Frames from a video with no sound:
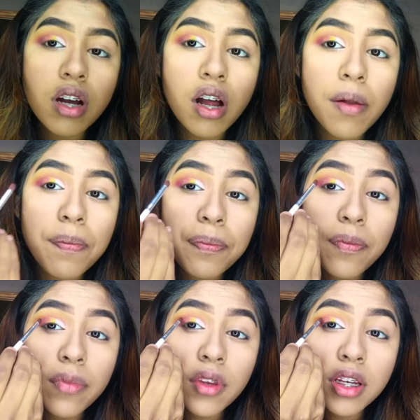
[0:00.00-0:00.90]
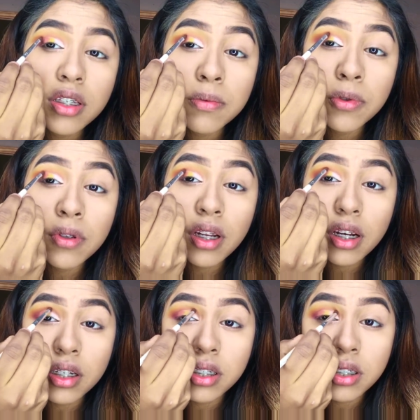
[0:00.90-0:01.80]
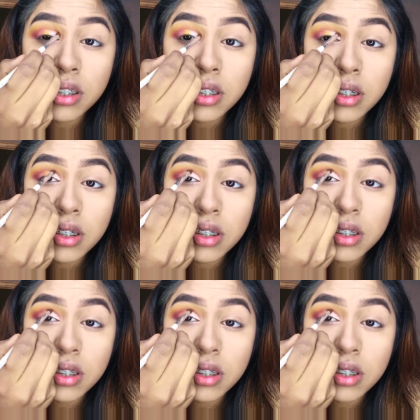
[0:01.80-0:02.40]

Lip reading: to smooth the edges on the